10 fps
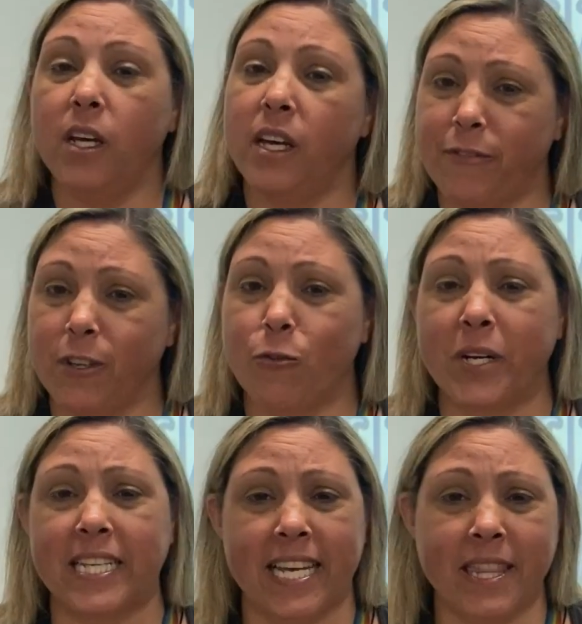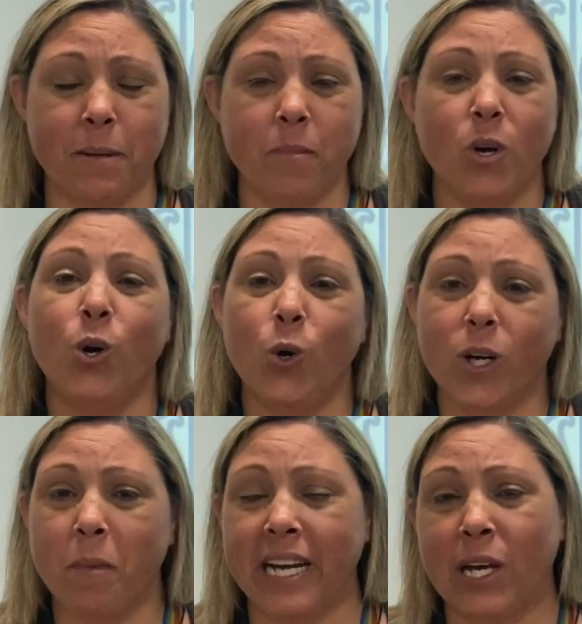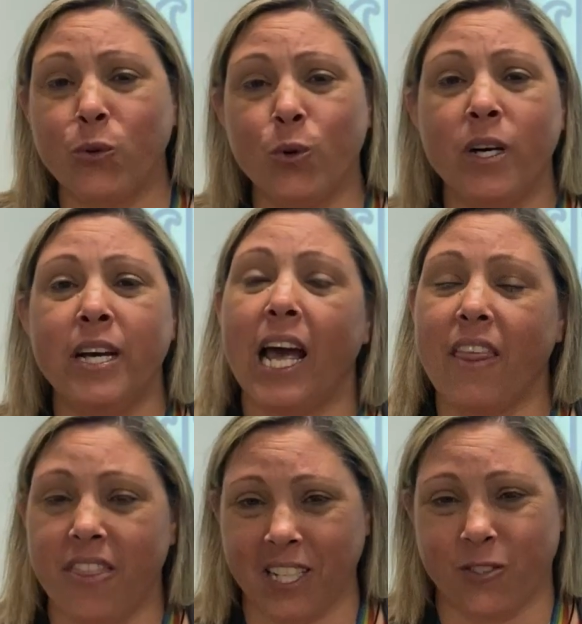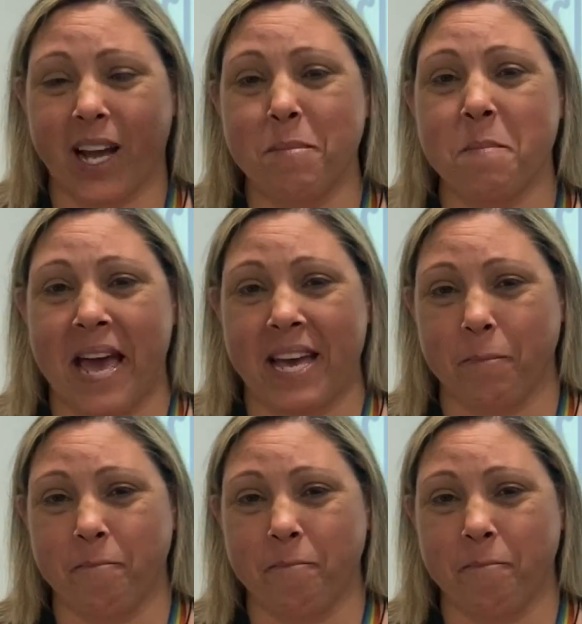If you've already seen them, hoki mai anō and thanks for coming back.